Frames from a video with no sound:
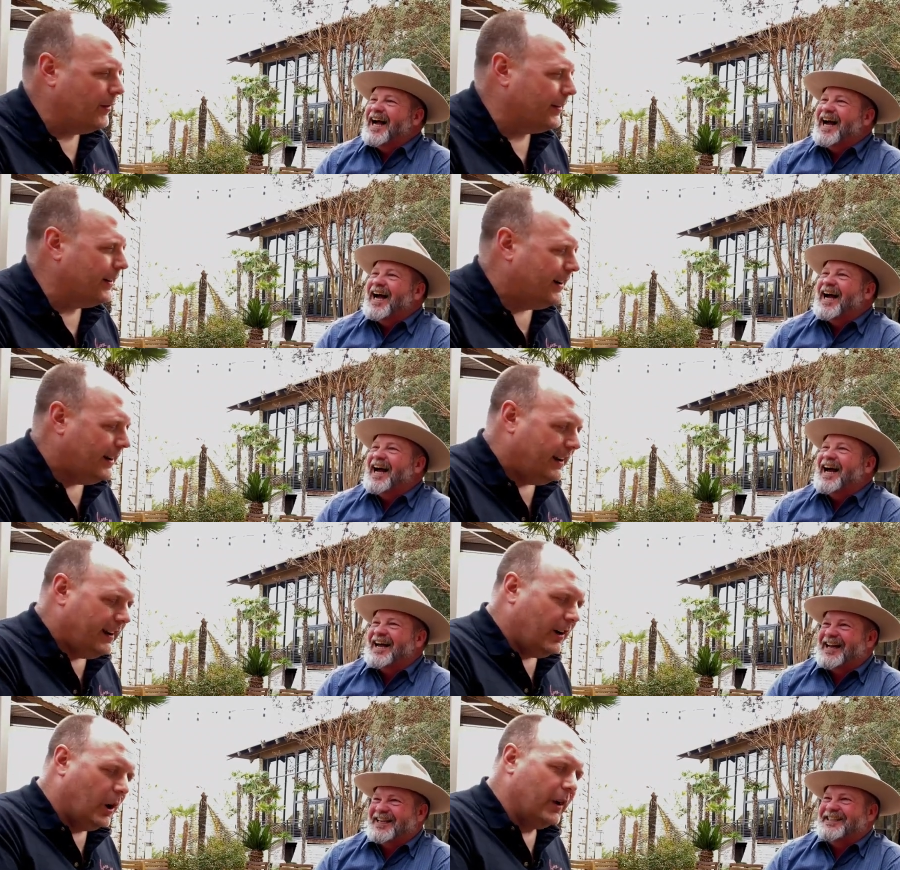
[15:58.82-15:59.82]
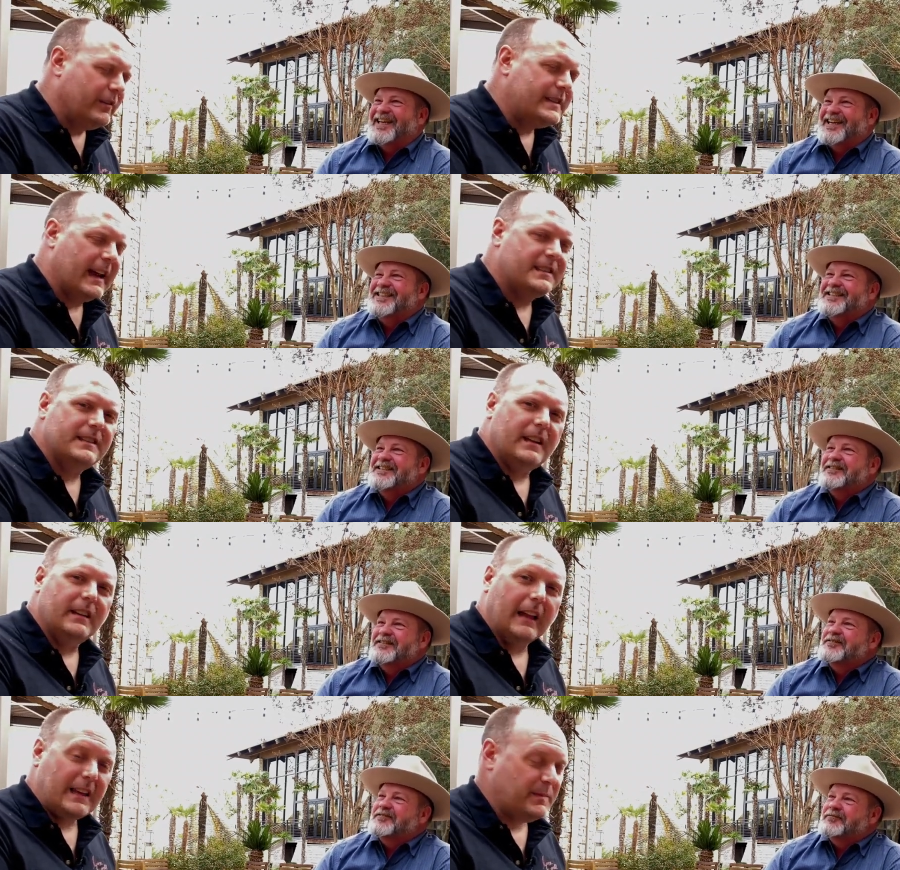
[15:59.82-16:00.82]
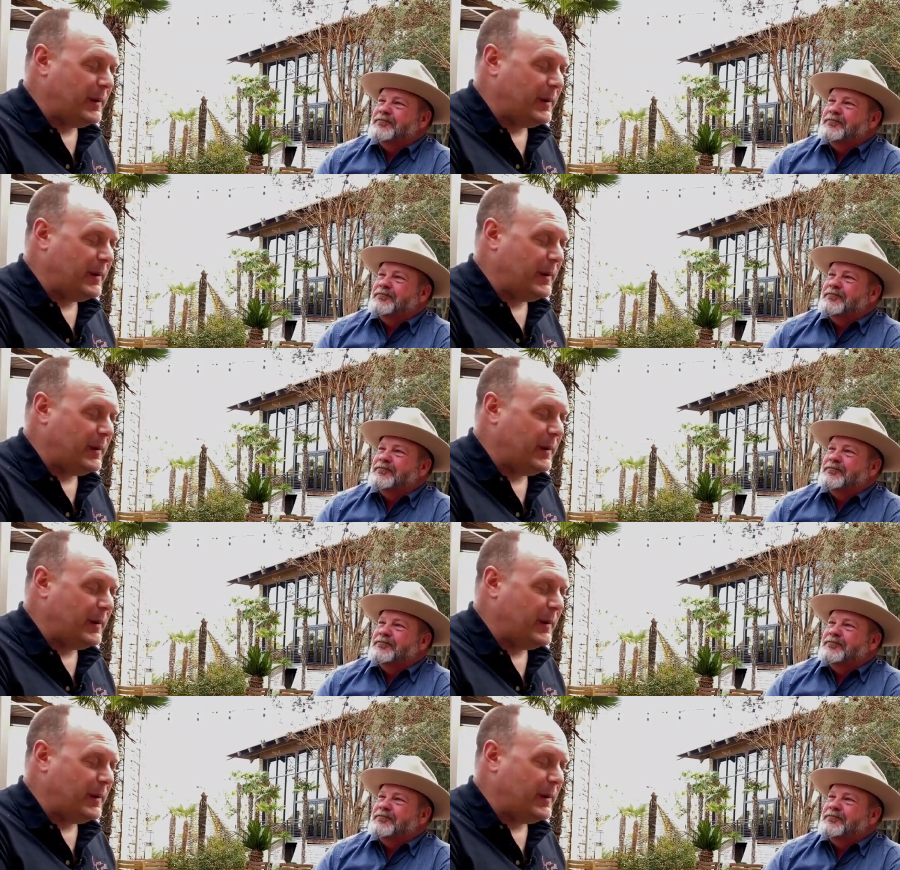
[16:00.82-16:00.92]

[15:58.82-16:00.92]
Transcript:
Speaker 1: over all over yeah. Texas and lots of